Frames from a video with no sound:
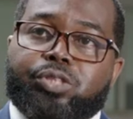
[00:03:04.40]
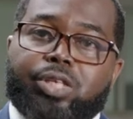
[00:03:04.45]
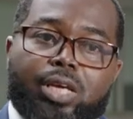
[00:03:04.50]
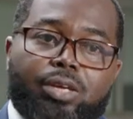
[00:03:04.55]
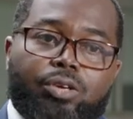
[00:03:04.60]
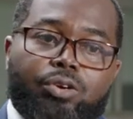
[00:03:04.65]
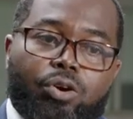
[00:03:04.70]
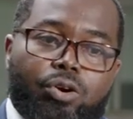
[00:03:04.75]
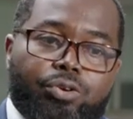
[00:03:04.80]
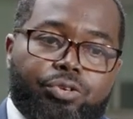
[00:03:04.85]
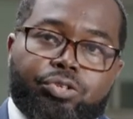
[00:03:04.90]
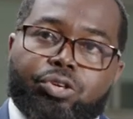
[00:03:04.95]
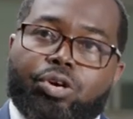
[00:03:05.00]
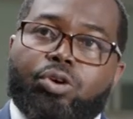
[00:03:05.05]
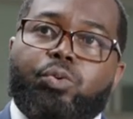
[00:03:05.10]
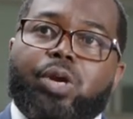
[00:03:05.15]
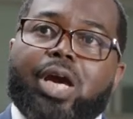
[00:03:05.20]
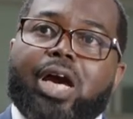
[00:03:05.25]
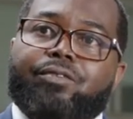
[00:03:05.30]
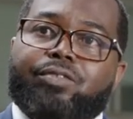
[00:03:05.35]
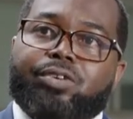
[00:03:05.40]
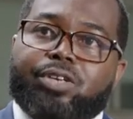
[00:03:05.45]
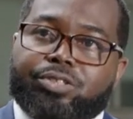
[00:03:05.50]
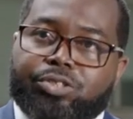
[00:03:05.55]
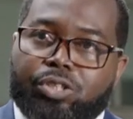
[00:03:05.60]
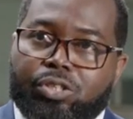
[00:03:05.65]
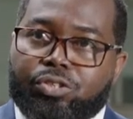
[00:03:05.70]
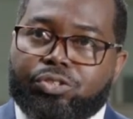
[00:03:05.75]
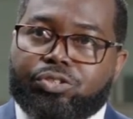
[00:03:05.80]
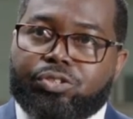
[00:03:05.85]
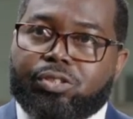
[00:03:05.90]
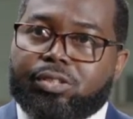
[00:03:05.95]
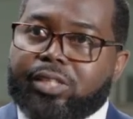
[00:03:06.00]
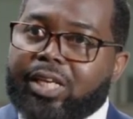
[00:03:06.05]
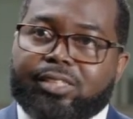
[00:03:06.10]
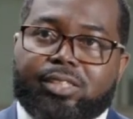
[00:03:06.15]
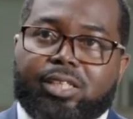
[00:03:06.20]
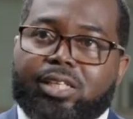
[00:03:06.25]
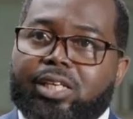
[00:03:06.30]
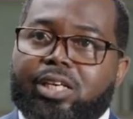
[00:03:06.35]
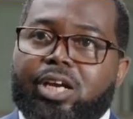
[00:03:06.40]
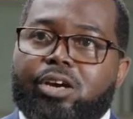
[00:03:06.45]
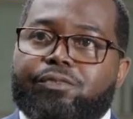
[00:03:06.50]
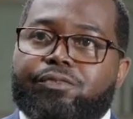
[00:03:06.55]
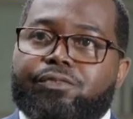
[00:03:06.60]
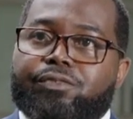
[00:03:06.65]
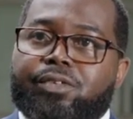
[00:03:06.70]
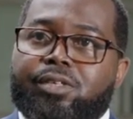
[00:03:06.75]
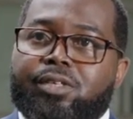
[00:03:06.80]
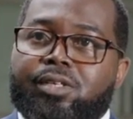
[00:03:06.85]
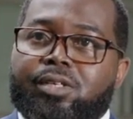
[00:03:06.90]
say, oh, you know, we have a resolution. That's not enough.